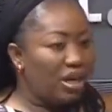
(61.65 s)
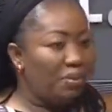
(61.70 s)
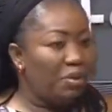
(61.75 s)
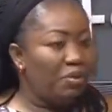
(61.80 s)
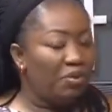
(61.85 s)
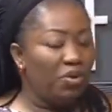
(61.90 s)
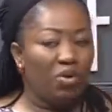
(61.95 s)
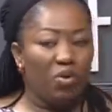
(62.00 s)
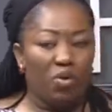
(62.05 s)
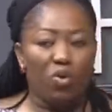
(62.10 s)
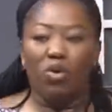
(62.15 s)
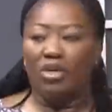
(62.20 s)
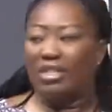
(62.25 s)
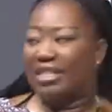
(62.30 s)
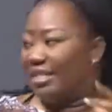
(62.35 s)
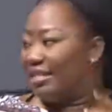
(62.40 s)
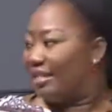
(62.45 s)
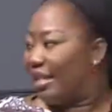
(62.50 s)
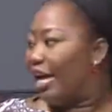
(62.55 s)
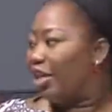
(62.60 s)
the people could
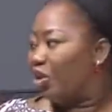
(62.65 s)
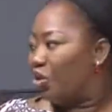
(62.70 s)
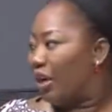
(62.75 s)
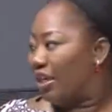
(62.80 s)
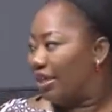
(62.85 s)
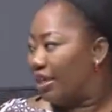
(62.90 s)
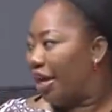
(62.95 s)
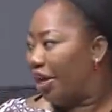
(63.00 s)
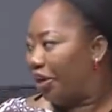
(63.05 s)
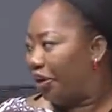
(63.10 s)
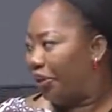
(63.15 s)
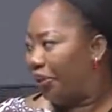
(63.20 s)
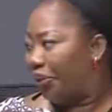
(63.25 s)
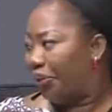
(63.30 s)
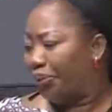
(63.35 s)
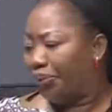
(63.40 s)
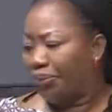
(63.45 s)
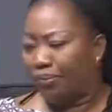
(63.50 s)
decide to attack you.